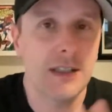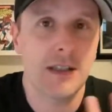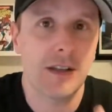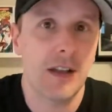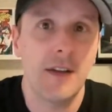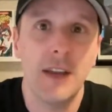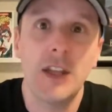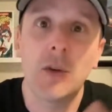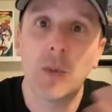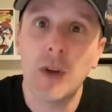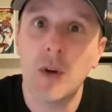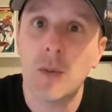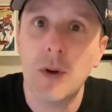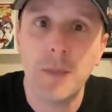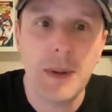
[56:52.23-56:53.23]
love in the
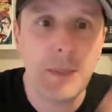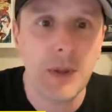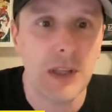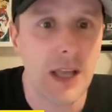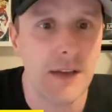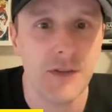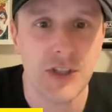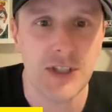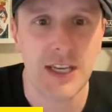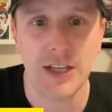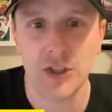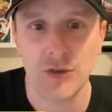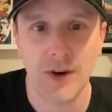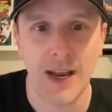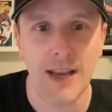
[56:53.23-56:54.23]
real world. People love
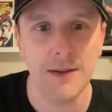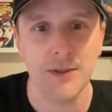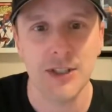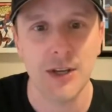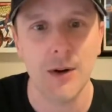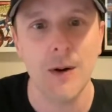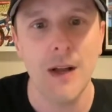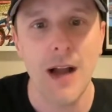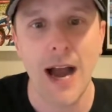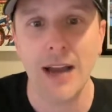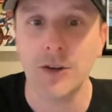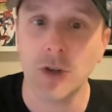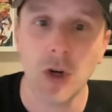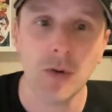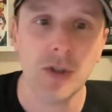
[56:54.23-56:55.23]
Stitch, right? So I
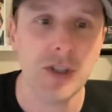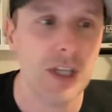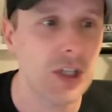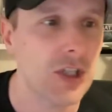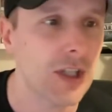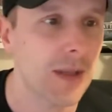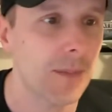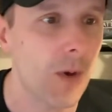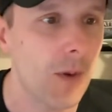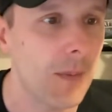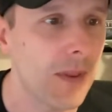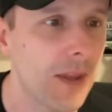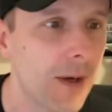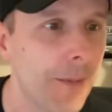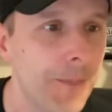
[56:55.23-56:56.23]
don't own Stitch at the
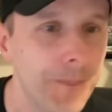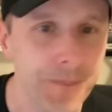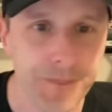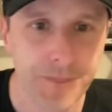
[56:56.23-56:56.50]
moment though.